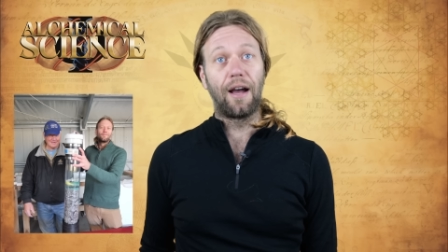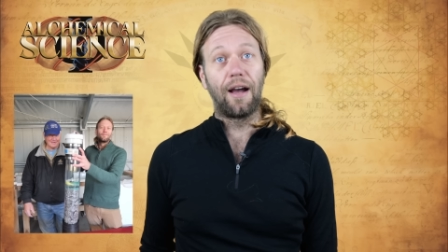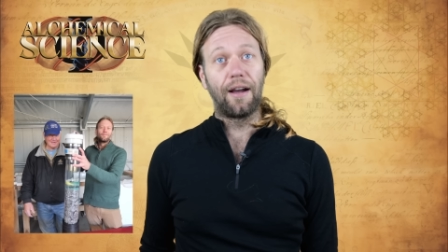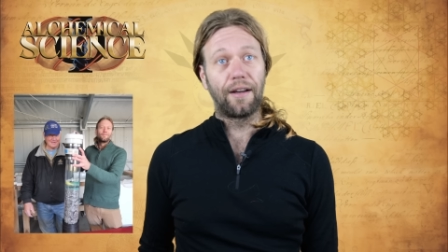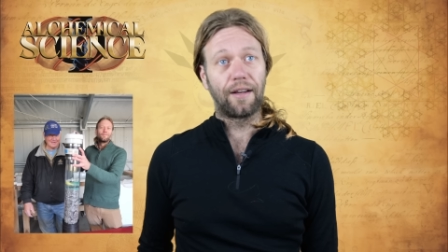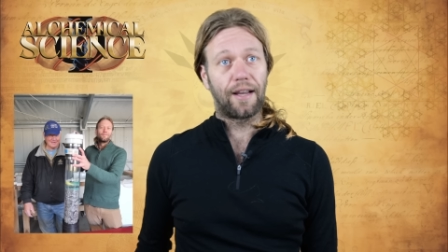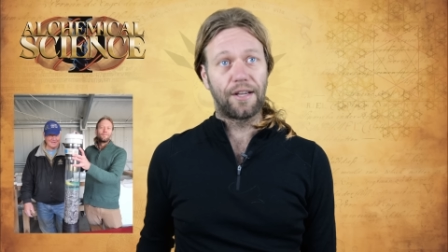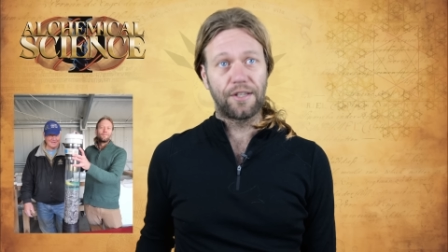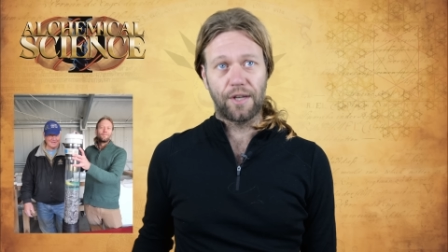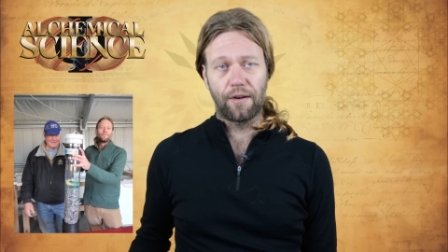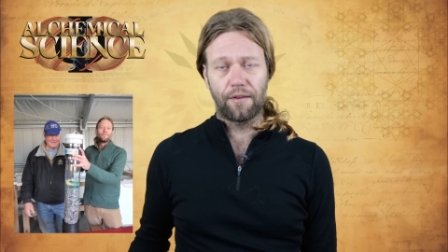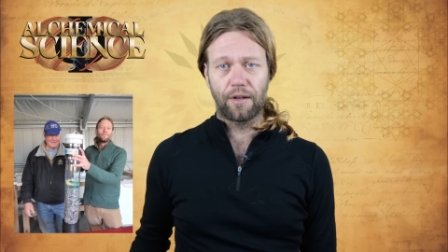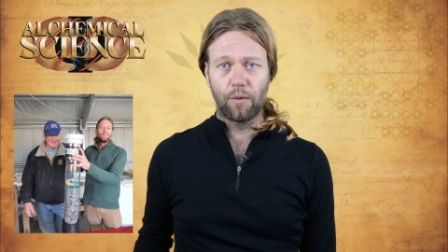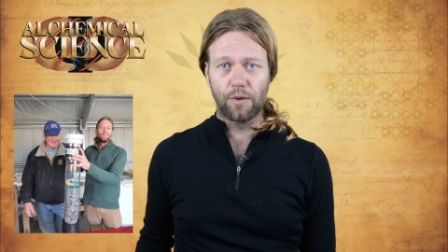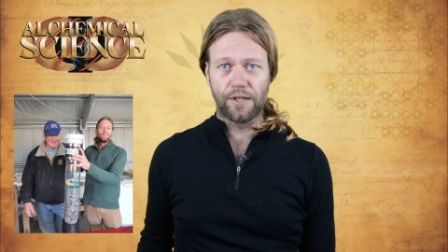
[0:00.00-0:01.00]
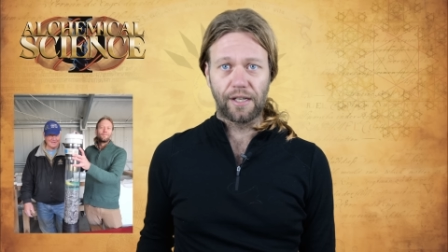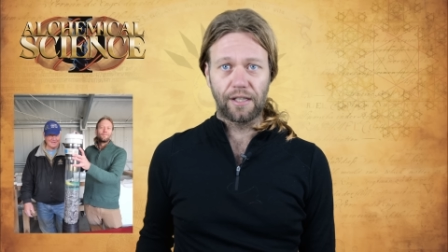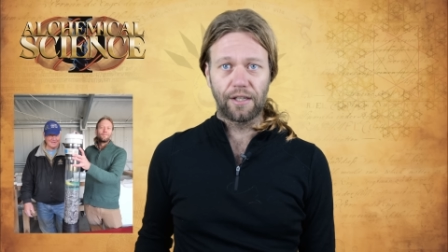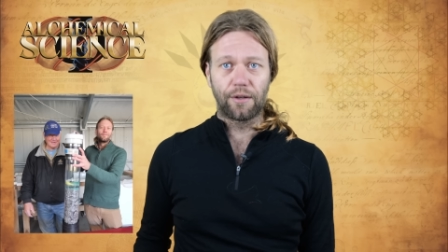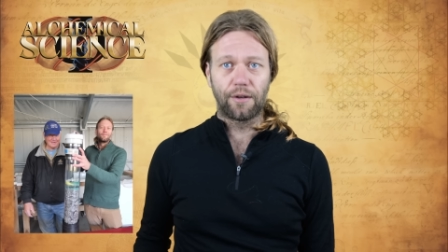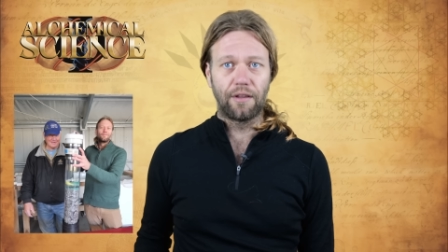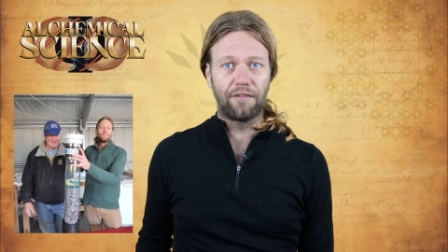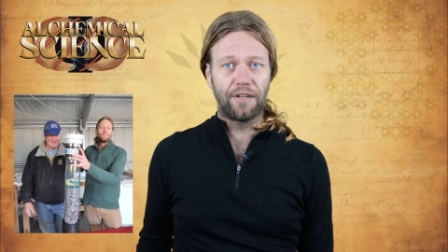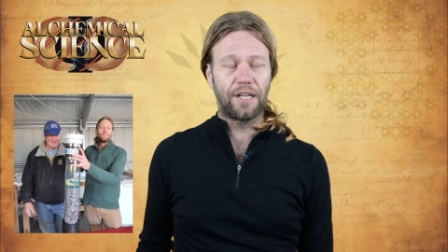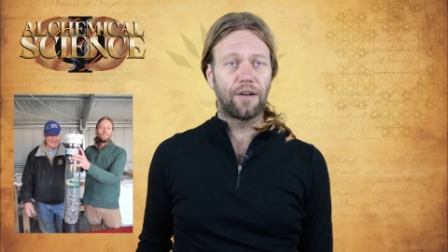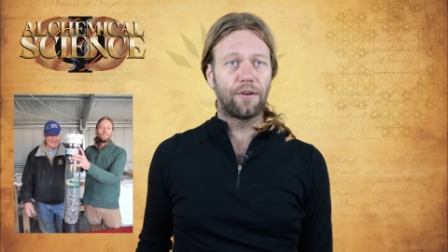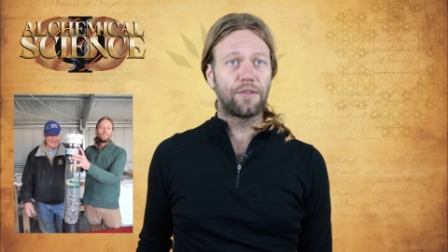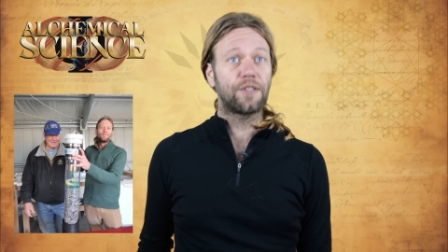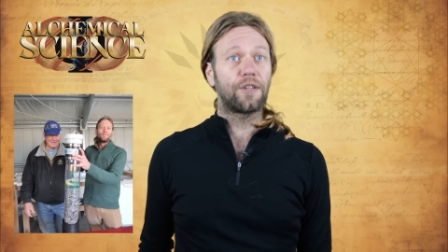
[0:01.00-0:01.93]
in case anything wasn't clear in the videos,